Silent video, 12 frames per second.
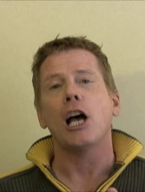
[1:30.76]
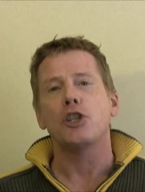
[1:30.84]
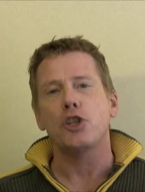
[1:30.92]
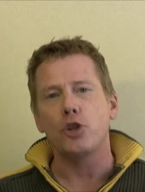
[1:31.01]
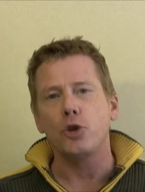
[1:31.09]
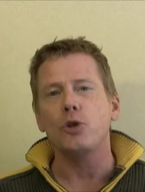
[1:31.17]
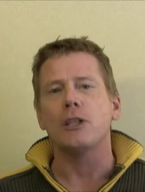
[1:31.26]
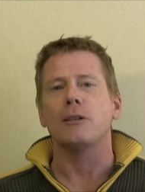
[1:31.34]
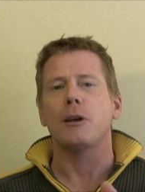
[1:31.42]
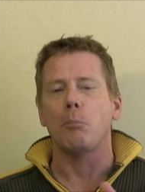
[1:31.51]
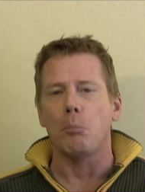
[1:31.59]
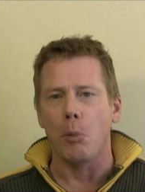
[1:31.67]
a
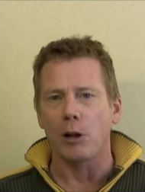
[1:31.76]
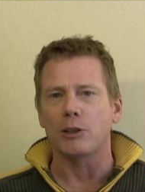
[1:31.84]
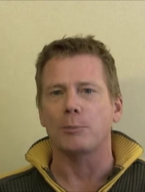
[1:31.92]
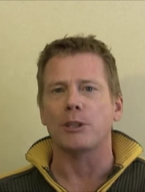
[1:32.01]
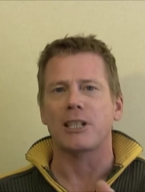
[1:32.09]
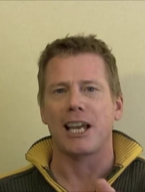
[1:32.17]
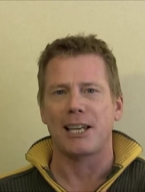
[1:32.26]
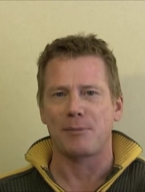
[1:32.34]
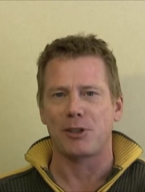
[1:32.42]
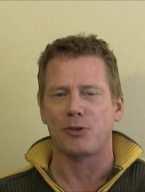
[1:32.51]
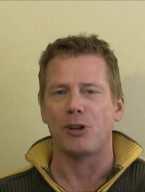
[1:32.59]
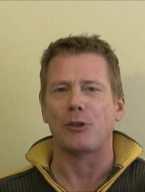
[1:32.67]
student multiple
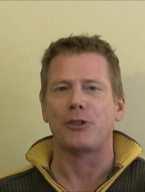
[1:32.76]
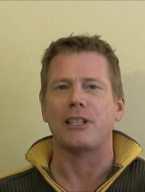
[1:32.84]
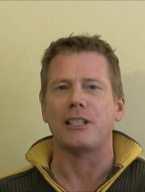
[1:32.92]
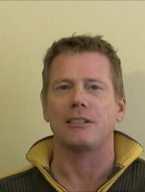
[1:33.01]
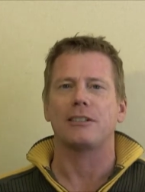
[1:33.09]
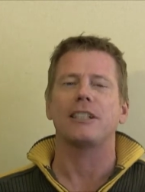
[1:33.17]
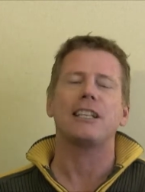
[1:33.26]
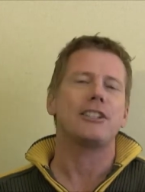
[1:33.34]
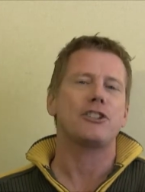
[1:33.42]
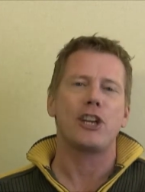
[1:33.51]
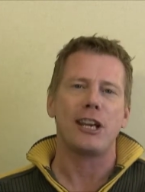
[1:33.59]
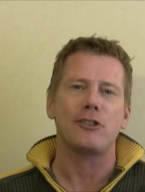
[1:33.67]
times throughout the year and the
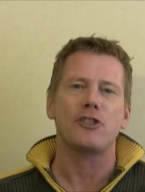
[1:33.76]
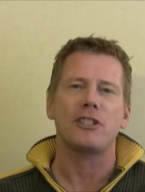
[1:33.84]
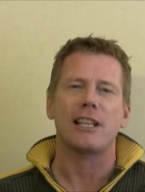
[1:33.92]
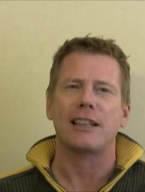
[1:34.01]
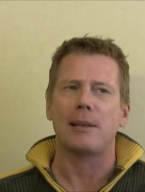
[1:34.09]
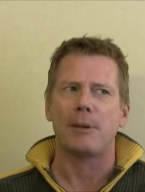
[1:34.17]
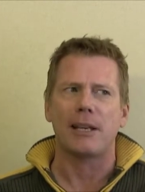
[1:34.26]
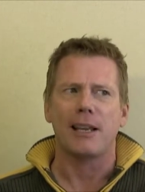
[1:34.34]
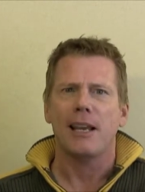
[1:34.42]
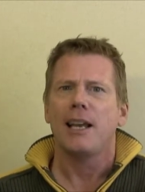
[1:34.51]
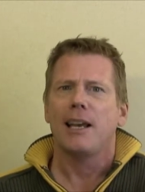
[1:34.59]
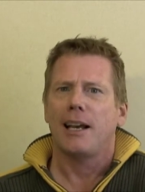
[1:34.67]
changes that they make,
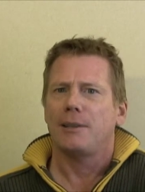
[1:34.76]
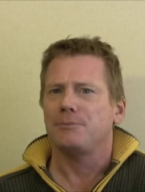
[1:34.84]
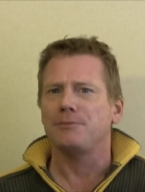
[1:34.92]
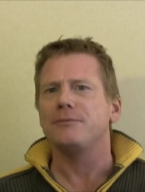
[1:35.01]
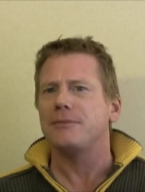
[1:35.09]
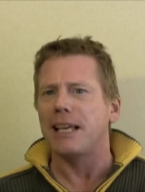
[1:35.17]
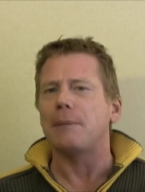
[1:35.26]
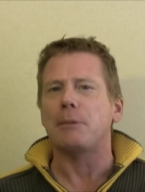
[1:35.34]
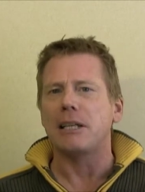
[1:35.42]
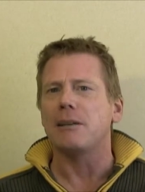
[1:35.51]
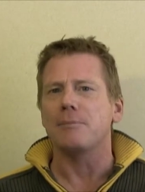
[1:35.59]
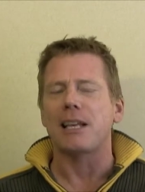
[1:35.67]
that
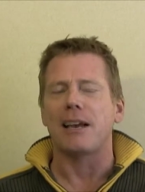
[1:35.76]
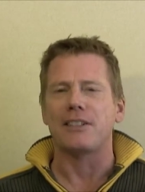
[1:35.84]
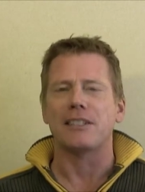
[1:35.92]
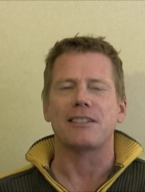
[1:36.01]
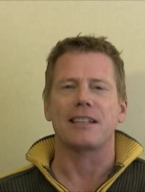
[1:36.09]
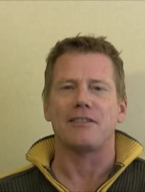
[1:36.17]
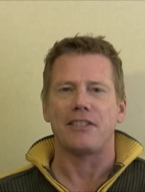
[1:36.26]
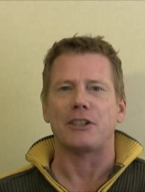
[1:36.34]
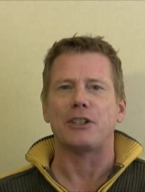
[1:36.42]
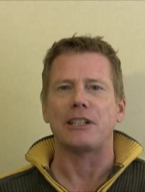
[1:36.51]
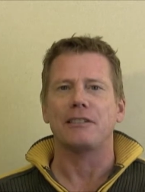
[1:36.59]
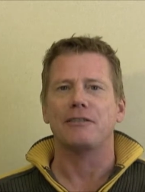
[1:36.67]
becomes obviously
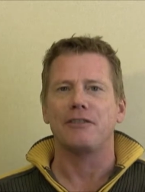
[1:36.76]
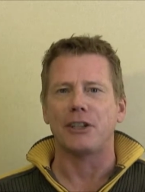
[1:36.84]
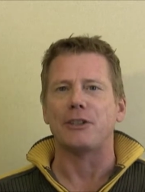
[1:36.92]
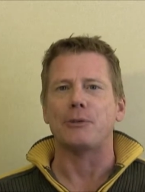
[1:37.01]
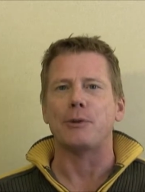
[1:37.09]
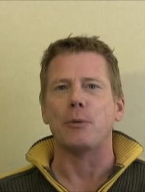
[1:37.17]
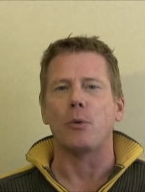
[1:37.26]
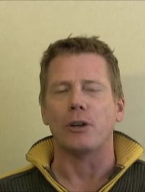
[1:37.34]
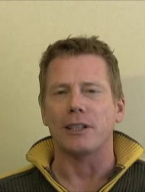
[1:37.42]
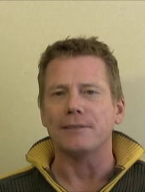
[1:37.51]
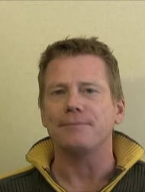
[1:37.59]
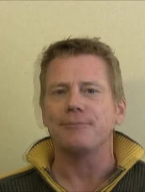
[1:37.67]
very, very
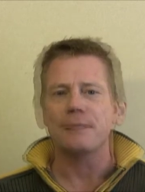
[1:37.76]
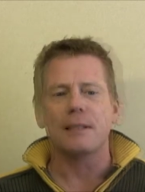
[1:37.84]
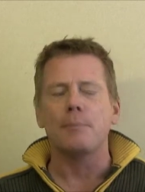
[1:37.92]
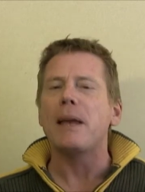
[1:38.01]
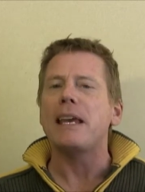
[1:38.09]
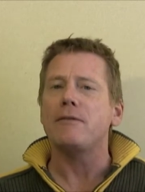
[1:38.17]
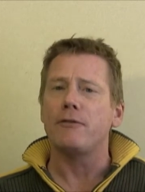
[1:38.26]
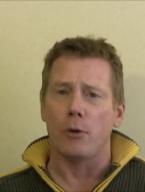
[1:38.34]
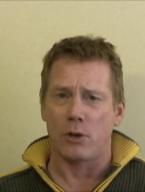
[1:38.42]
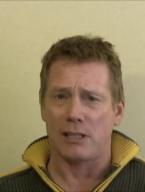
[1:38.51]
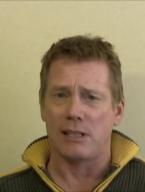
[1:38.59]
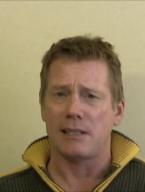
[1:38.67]
rewarding. Some main
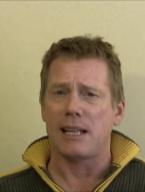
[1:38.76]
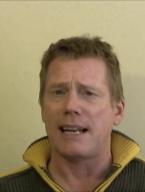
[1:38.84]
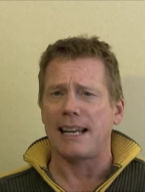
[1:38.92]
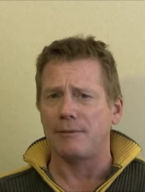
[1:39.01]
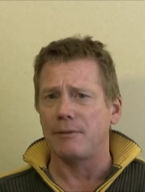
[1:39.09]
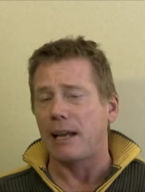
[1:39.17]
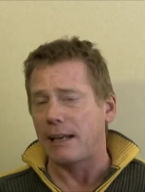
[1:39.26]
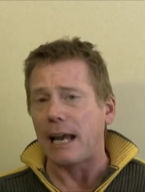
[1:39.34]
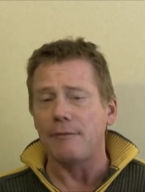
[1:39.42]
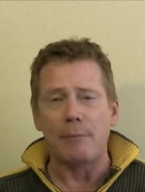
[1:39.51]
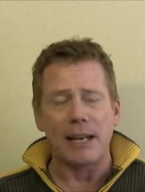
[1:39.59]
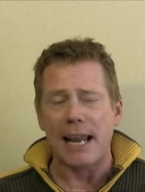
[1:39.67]
focuses that
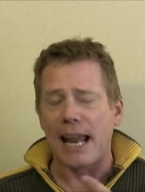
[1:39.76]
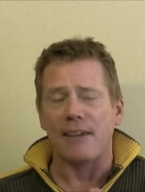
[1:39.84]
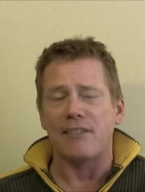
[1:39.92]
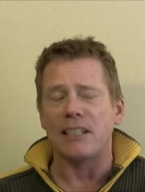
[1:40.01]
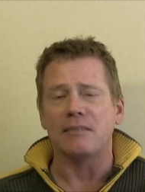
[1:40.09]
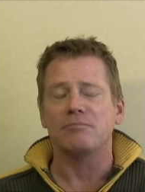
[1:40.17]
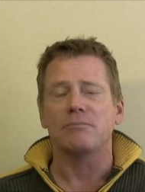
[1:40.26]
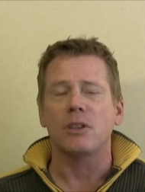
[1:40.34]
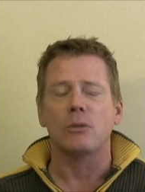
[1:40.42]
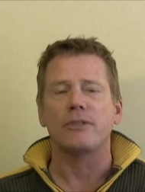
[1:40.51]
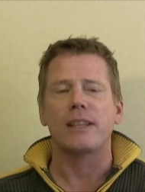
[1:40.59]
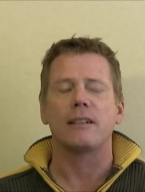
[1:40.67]
I've been having
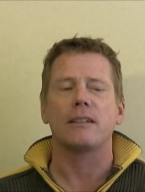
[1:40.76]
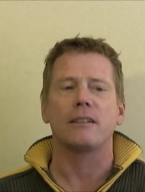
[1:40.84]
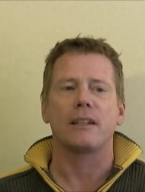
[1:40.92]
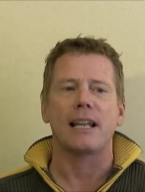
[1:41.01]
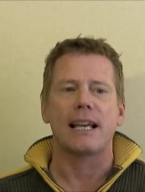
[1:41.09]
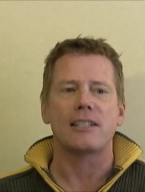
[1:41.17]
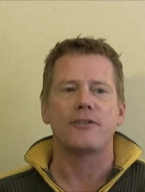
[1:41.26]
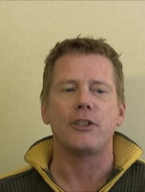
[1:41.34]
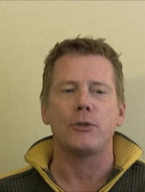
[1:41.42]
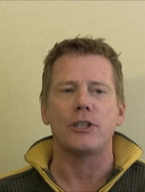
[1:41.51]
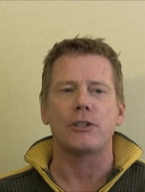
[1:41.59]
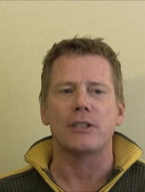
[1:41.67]
over the last
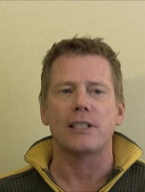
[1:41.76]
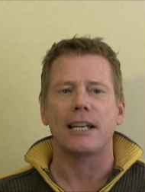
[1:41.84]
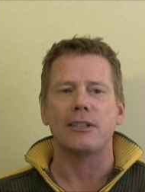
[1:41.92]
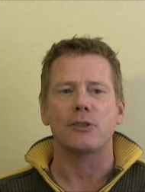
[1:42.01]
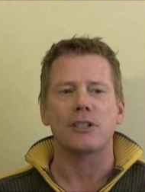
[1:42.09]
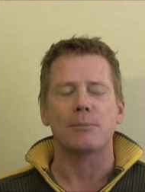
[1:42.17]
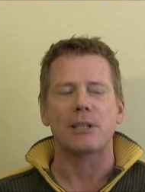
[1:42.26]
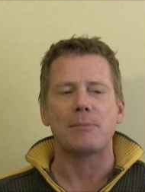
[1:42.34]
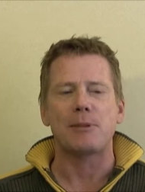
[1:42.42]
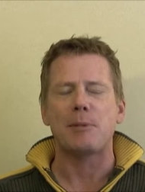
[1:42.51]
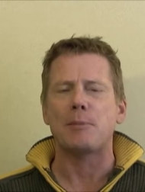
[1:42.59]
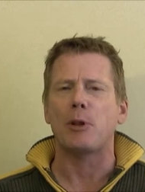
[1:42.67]
few years, and I know
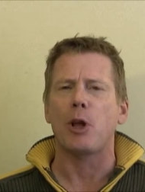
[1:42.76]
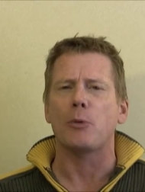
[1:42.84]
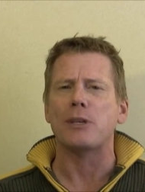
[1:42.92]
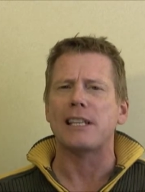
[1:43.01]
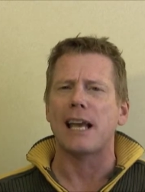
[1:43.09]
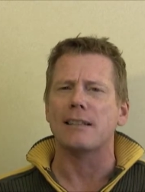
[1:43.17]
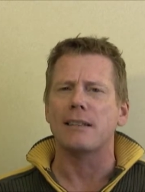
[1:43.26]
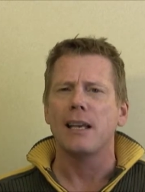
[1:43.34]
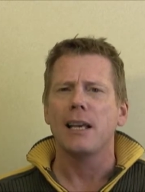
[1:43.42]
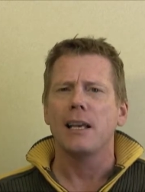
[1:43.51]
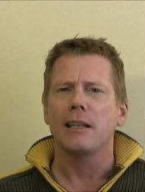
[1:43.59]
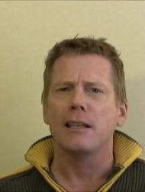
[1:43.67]
sometimes people always ask,
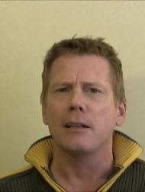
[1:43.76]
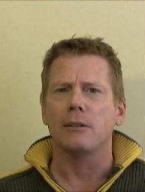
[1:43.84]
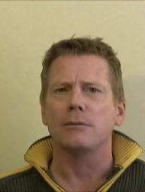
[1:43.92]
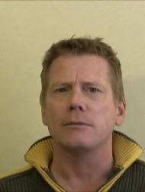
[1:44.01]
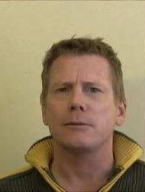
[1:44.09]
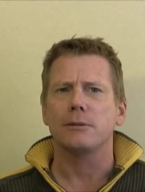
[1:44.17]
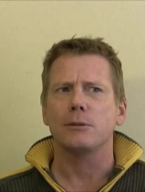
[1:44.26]
you know,